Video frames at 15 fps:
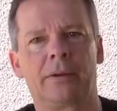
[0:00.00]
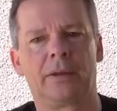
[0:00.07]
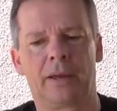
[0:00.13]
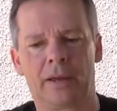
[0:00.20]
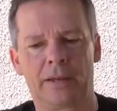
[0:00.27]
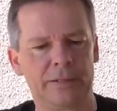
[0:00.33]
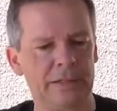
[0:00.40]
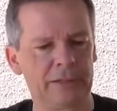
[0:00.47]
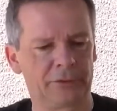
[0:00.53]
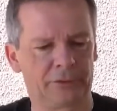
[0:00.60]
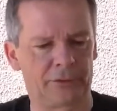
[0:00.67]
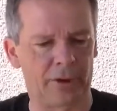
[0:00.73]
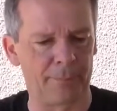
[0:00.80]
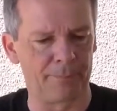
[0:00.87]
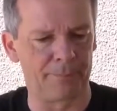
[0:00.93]
Okay,
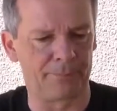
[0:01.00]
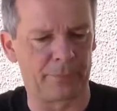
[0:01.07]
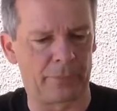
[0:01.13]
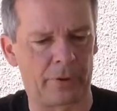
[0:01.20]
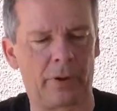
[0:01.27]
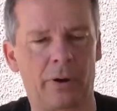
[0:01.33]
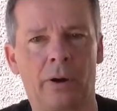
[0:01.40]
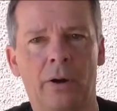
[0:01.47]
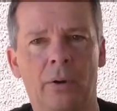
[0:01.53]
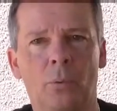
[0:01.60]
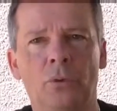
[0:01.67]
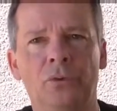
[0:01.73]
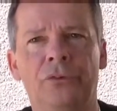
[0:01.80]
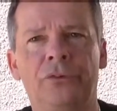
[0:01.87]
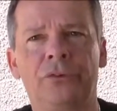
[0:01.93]
next up, I
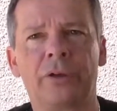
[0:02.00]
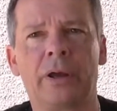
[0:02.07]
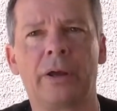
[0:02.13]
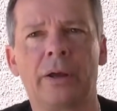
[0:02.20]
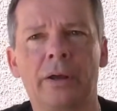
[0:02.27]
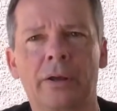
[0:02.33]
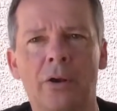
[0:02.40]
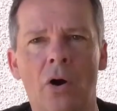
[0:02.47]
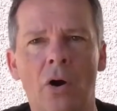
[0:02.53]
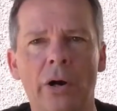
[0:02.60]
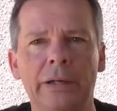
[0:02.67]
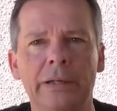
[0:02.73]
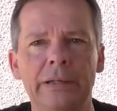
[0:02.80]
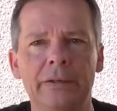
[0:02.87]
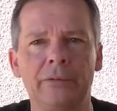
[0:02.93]
was
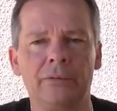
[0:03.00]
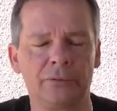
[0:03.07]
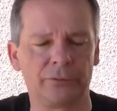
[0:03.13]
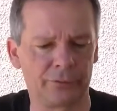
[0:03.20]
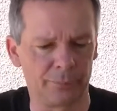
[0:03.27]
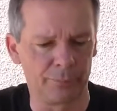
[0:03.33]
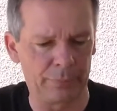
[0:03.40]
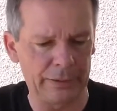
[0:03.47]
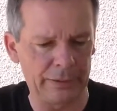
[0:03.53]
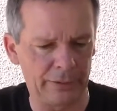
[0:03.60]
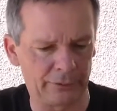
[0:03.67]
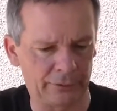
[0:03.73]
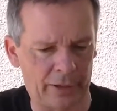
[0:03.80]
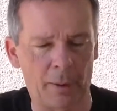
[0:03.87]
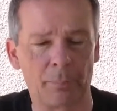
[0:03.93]
kindly given some
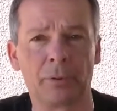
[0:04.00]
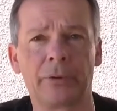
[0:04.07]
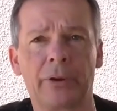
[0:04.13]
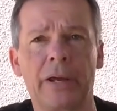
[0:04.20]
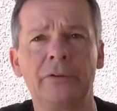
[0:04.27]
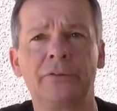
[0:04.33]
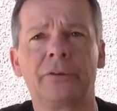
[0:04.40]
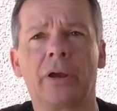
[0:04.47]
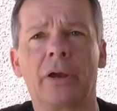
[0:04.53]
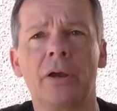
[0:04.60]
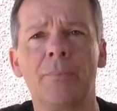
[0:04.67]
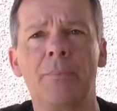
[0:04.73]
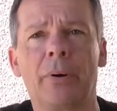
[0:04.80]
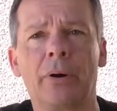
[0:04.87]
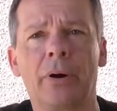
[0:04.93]
beers a couple of days
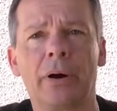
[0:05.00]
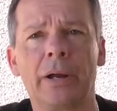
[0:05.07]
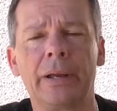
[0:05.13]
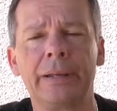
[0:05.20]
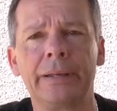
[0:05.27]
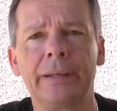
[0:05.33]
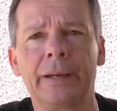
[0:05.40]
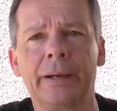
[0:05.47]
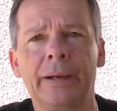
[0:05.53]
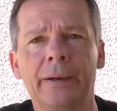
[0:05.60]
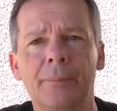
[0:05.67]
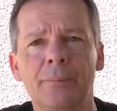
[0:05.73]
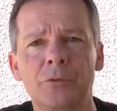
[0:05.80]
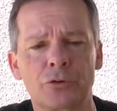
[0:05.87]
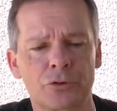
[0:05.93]
ago by
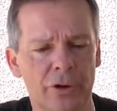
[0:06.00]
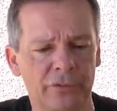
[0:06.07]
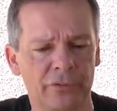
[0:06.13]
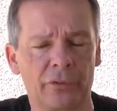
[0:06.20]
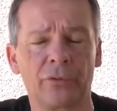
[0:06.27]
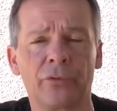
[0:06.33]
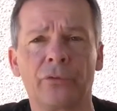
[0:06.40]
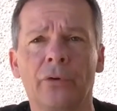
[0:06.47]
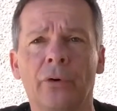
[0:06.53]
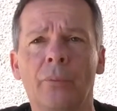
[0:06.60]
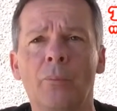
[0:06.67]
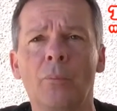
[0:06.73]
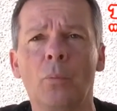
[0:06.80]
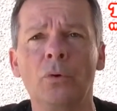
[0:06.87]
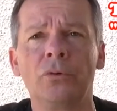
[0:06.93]
Trevor
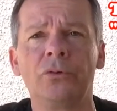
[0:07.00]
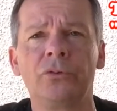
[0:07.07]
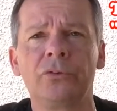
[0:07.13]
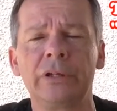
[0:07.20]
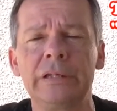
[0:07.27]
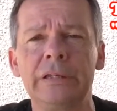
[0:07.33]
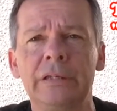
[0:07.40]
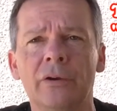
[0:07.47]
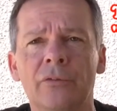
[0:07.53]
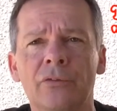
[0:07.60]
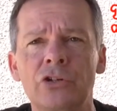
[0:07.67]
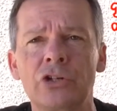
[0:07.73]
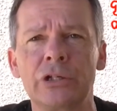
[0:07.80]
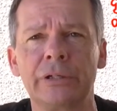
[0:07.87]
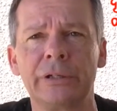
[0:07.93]
from Whiskey
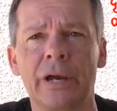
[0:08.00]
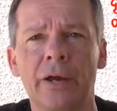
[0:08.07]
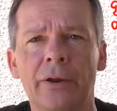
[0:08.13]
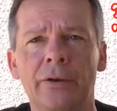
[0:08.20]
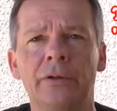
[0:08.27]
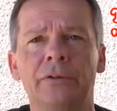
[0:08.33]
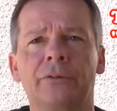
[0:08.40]
Aficionado.